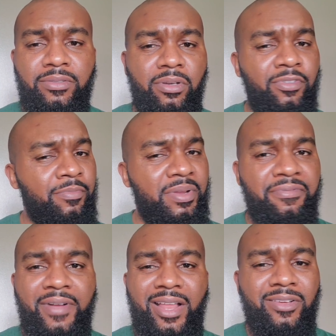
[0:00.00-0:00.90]
So if you've been
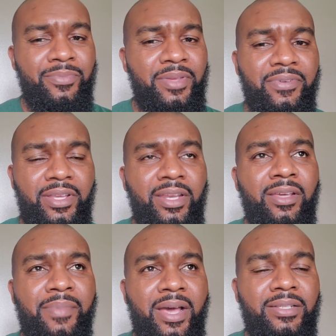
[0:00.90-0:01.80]
following me for any
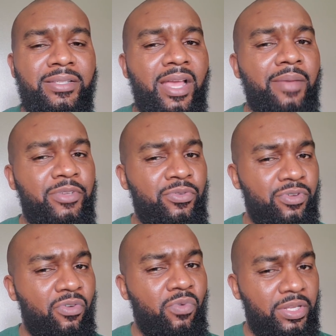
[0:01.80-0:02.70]
amount of time, you
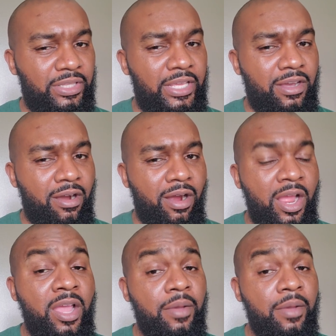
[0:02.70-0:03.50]
know what they are.